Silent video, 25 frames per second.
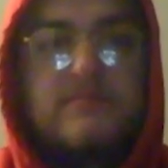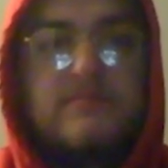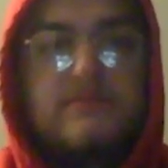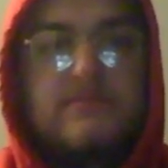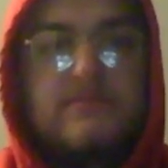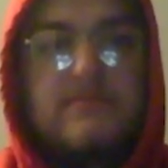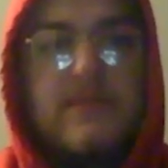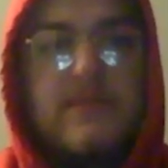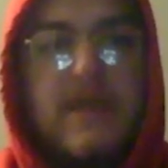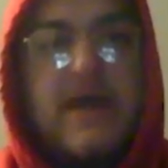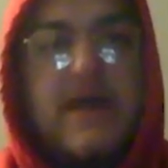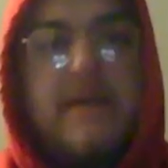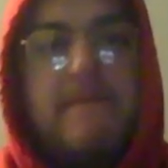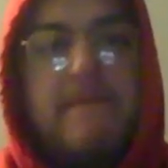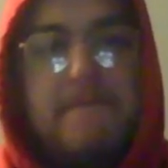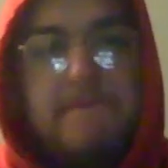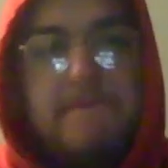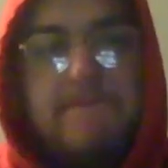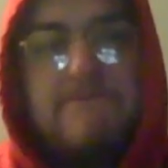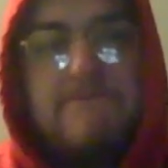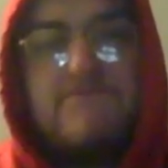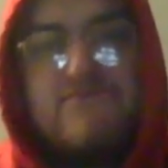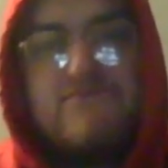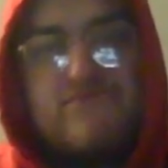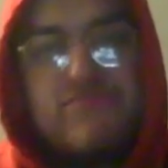Yeah.
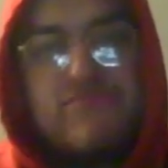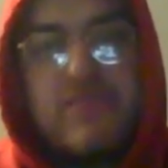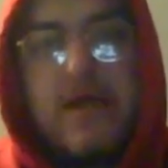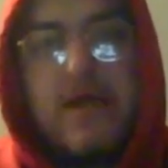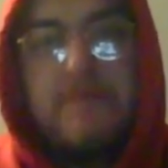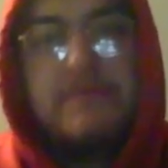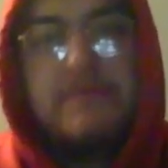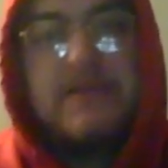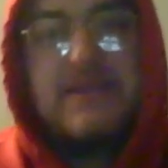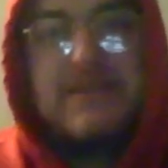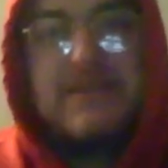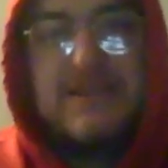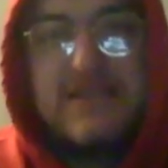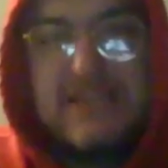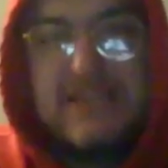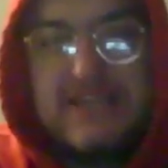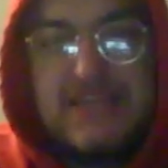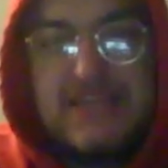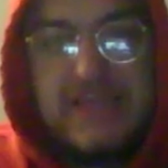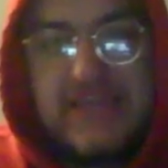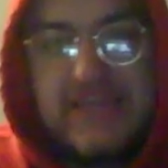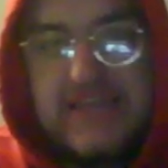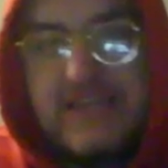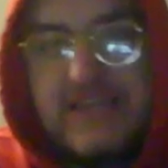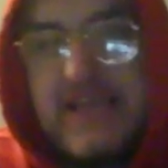I mean,
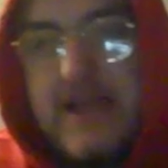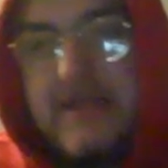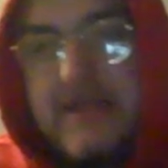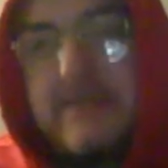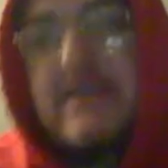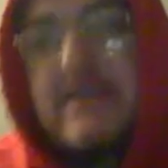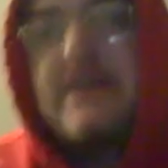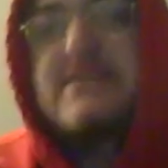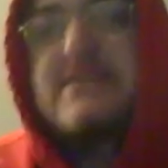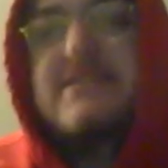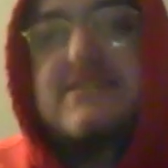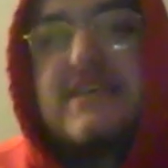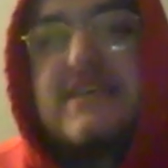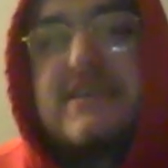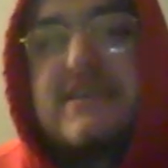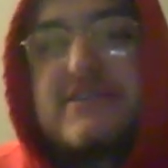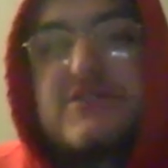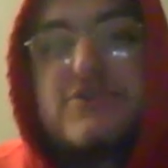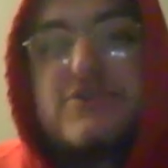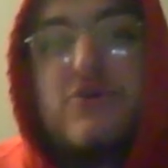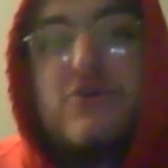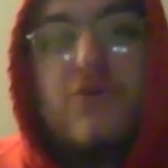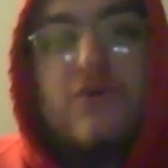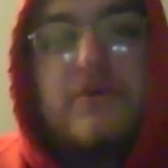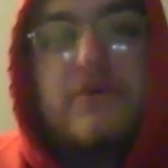he has 6
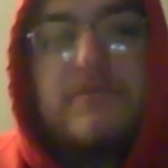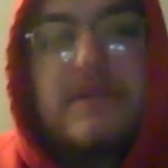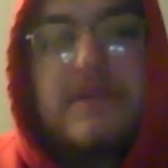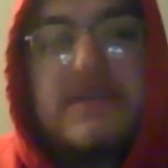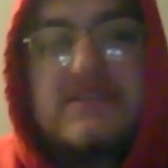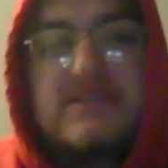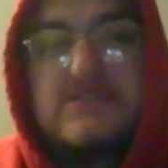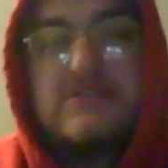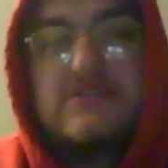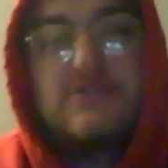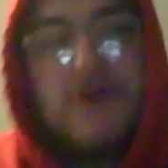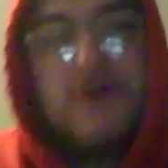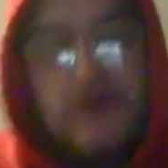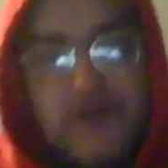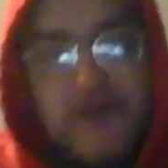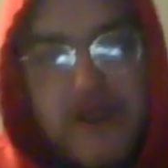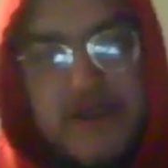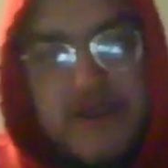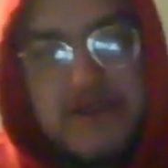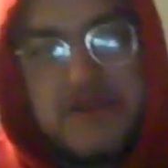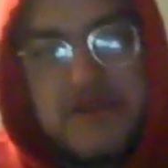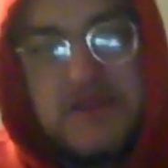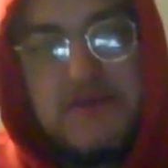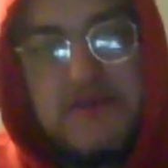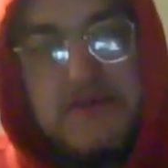stolen bases
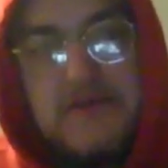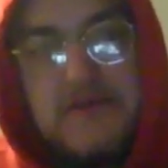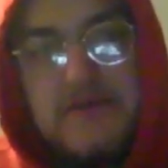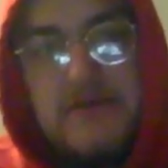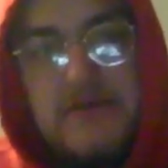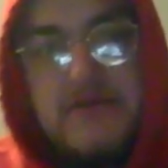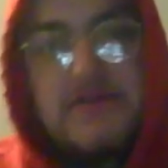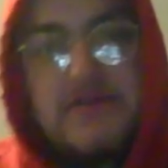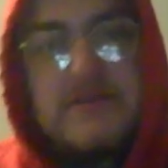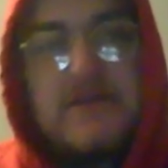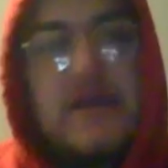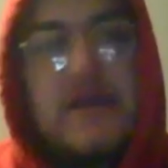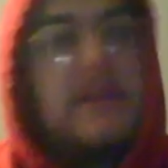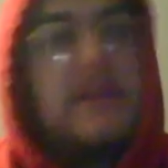already. And